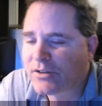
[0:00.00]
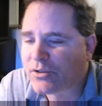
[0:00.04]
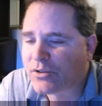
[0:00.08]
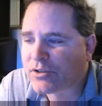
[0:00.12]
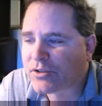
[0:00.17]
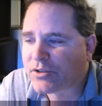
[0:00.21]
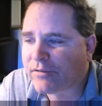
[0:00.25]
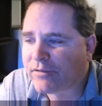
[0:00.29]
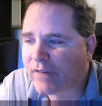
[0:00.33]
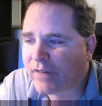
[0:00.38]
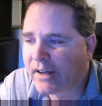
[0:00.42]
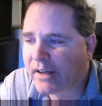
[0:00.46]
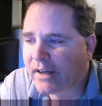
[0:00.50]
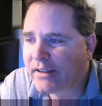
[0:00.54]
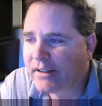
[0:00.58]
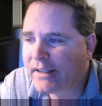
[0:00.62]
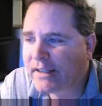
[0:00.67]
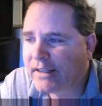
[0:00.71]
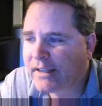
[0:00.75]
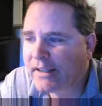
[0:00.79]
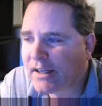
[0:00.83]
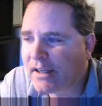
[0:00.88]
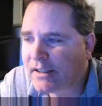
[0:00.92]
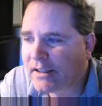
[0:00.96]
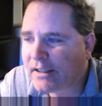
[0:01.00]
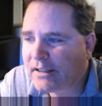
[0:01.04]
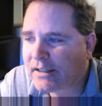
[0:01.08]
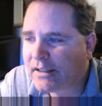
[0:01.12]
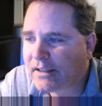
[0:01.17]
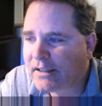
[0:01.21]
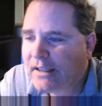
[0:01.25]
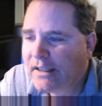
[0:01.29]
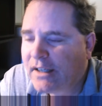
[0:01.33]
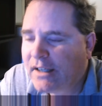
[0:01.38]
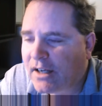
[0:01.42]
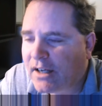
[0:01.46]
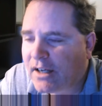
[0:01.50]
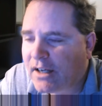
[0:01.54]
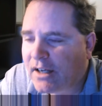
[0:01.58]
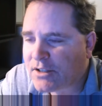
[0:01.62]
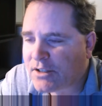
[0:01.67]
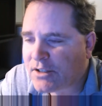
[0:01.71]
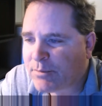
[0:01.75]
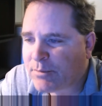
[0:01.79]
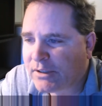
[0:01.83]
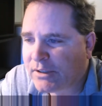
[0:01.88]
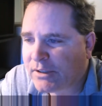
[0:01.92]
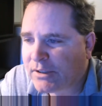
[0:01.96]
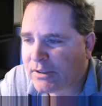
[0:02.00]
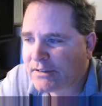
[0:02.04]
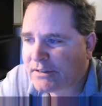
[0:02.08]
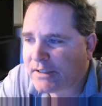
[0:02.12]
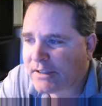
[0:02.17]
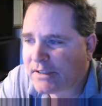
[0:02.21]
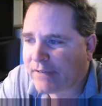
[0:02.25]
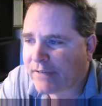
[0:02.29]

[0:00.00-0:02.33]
So she finally got a husband,